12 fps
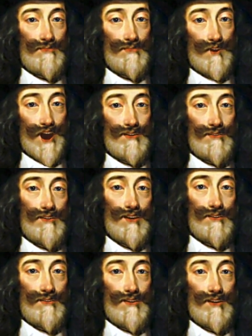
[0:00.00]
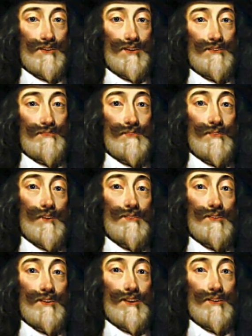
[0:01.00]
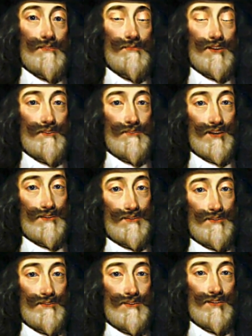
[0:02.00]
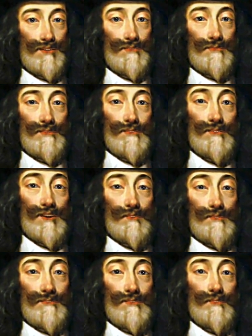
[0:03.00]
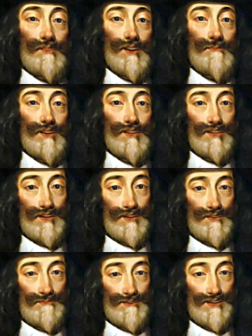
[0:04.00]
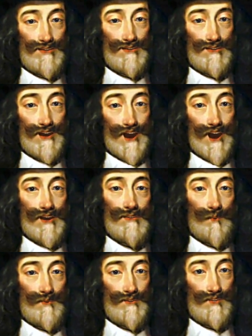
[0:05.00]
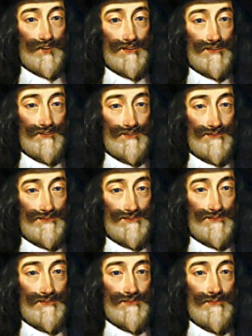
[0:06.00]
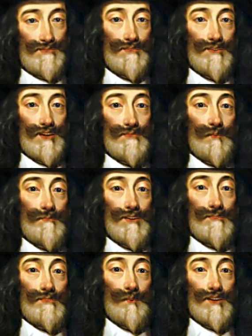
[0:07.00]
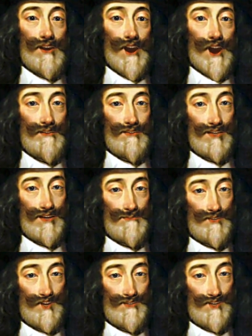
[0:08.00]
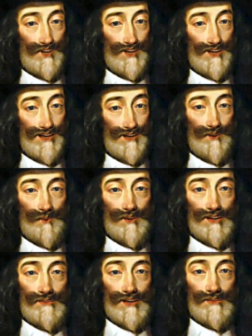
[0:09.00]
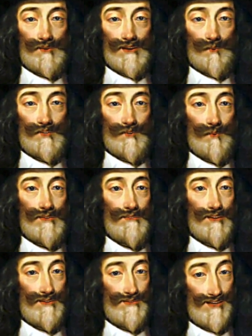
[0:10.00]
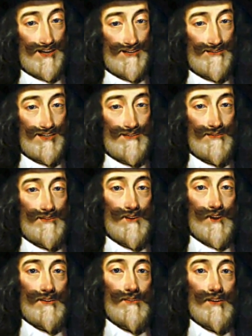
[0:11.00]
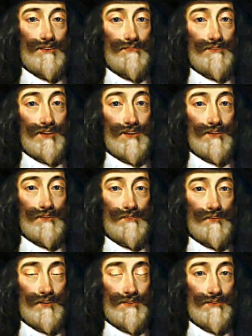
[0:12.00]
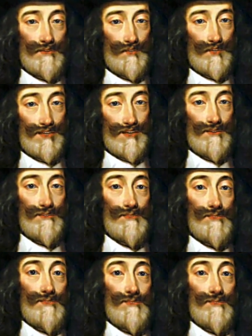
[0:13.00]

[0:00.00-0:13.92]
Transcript: For if power without law may make laws, may alter the fundamental laws of the kingdom, I do not know what subject he is in England that can be sure of his life, or anything that he calls his own.